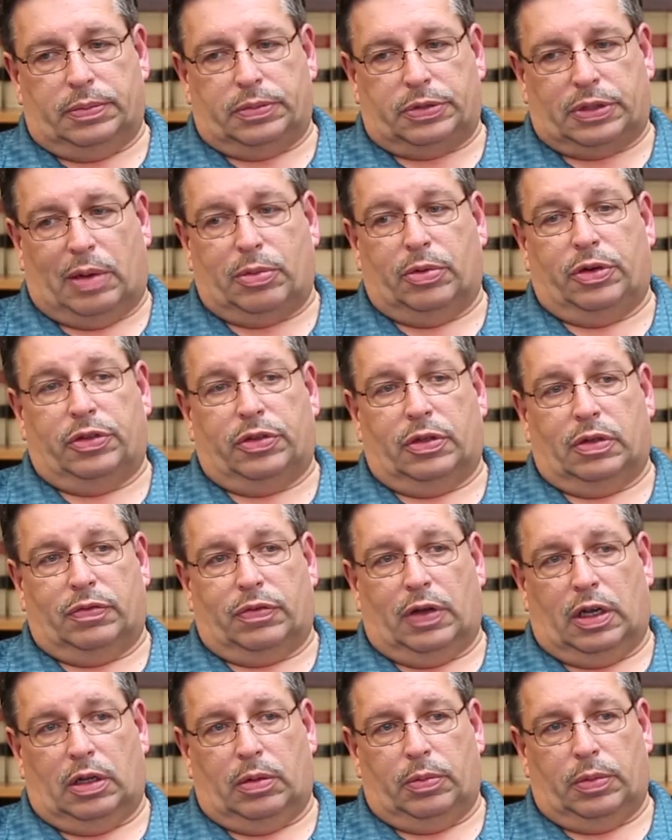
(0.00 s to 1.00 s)
Cybereason
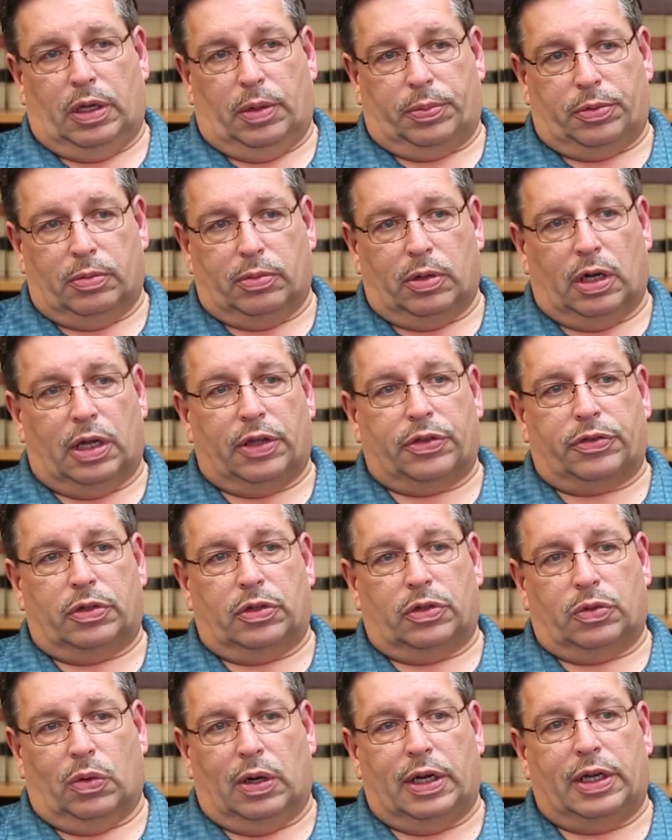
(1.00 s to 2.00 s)
invited me up to
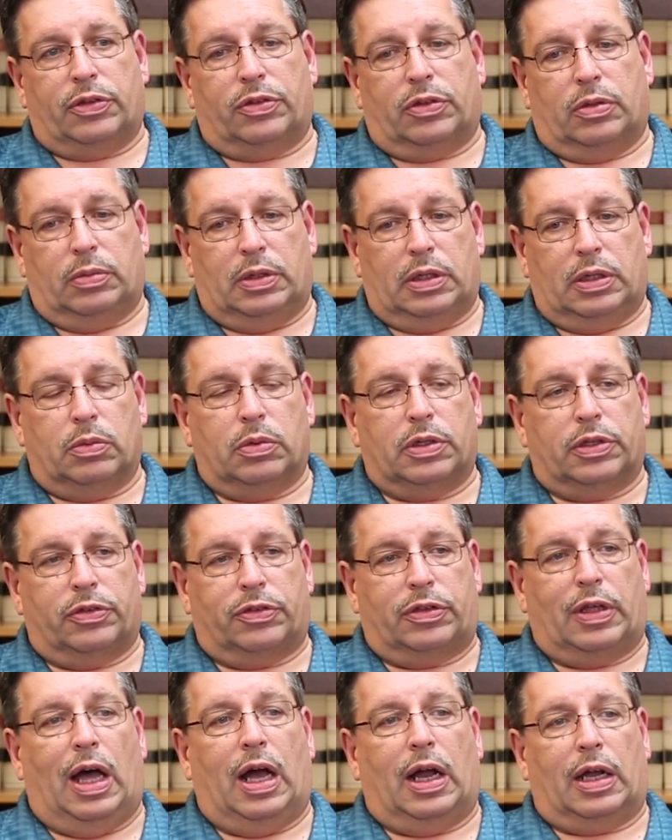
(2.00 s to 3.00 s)
Boston twice to meet with the
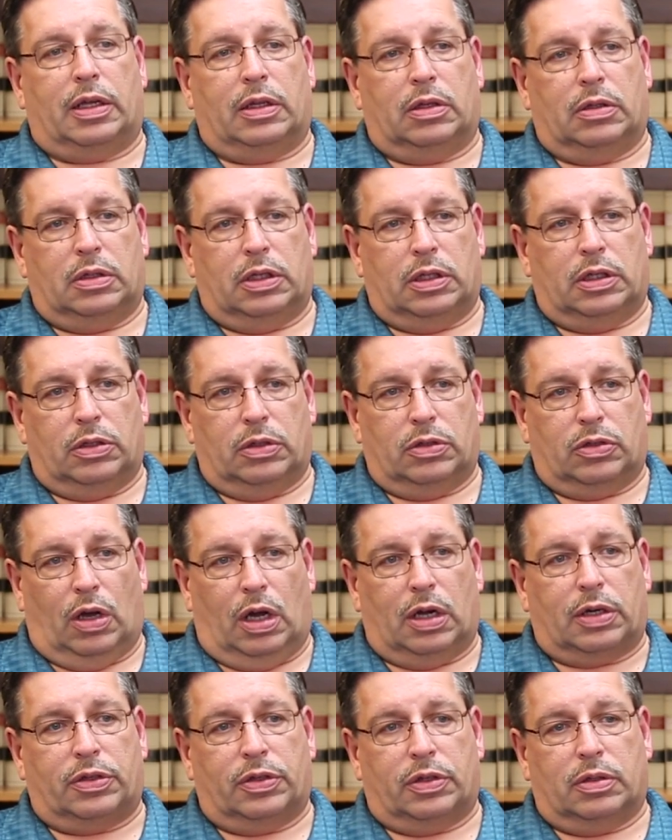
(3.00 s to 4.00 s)
SOC and
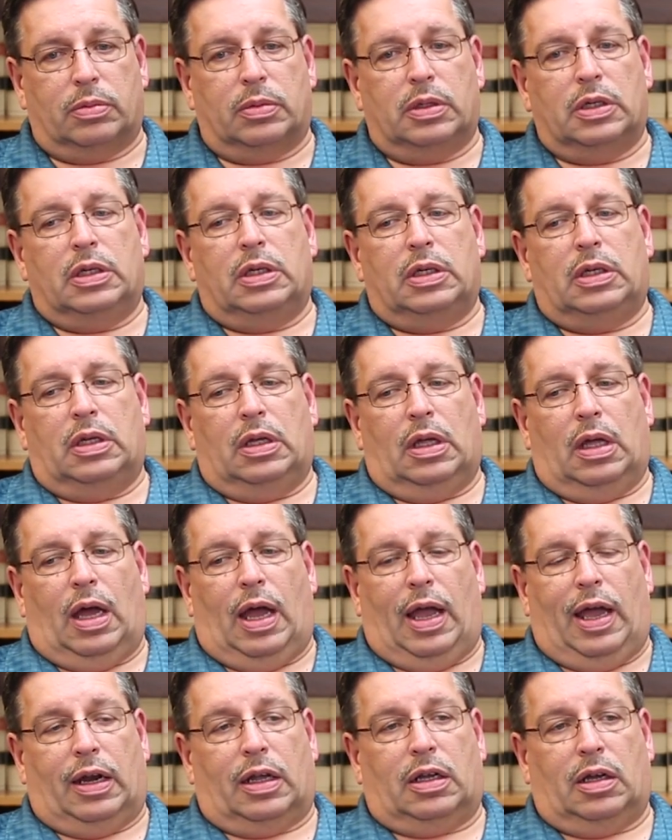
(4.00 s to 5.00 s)
talk to them.
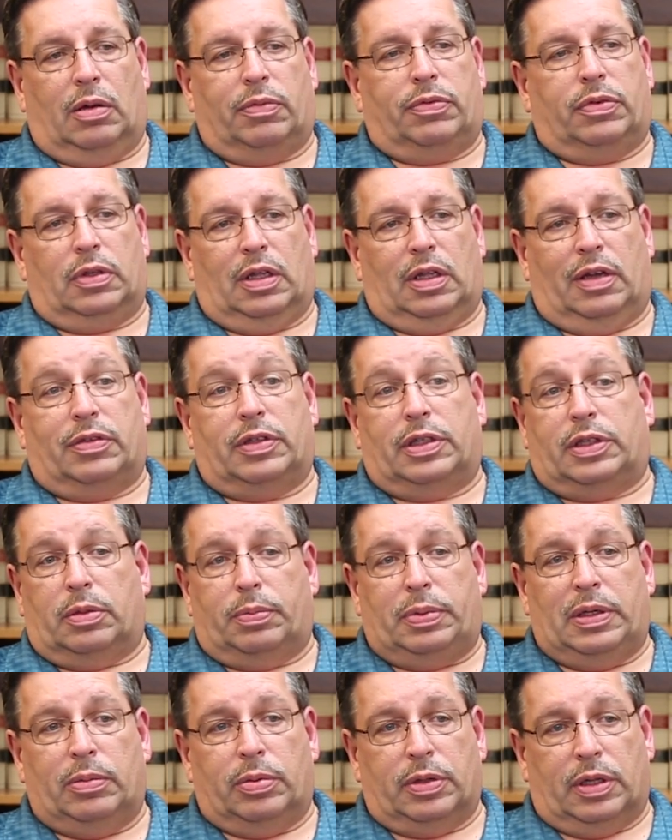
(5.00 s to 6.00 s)
I had a comfort level that
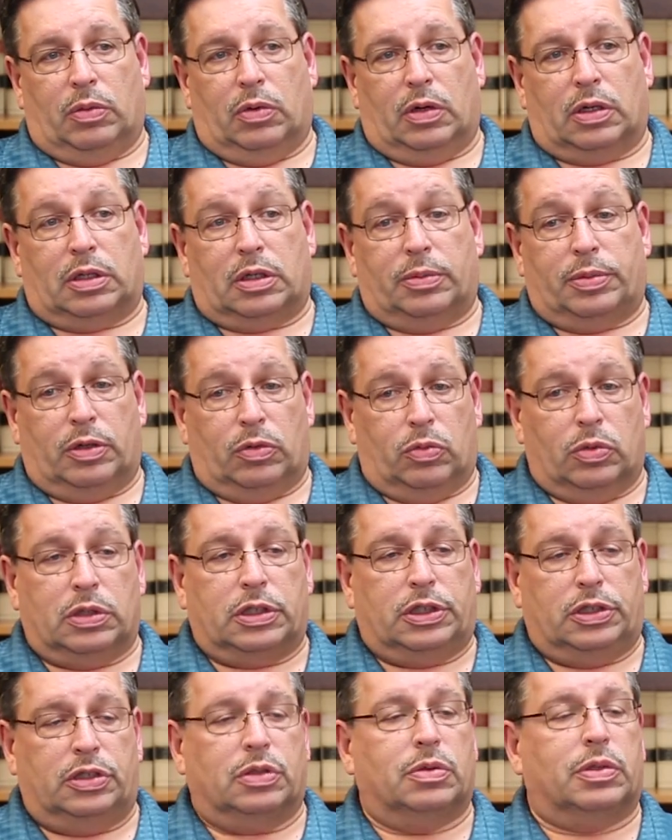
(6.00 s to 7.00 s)
the people that worked up there
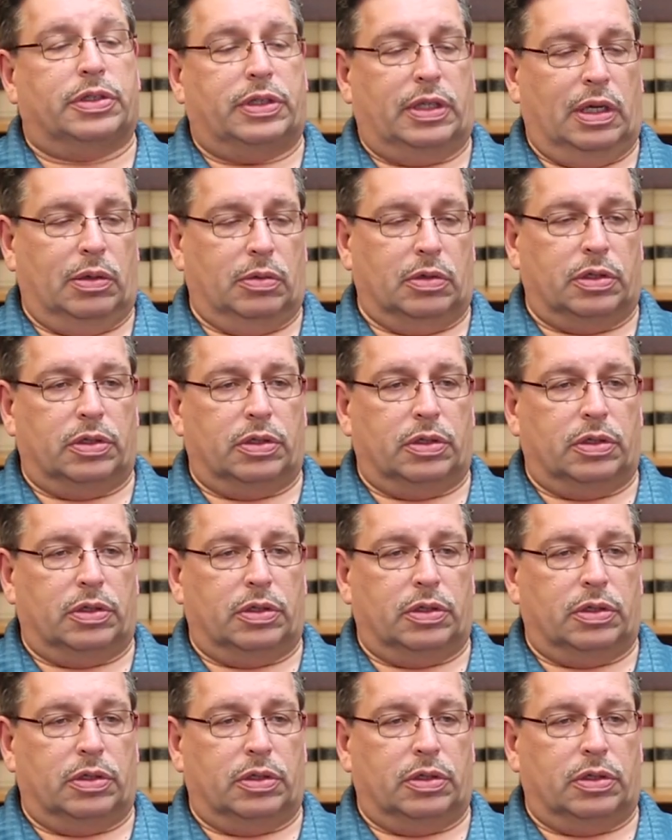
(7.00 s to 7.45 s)
really knew what they were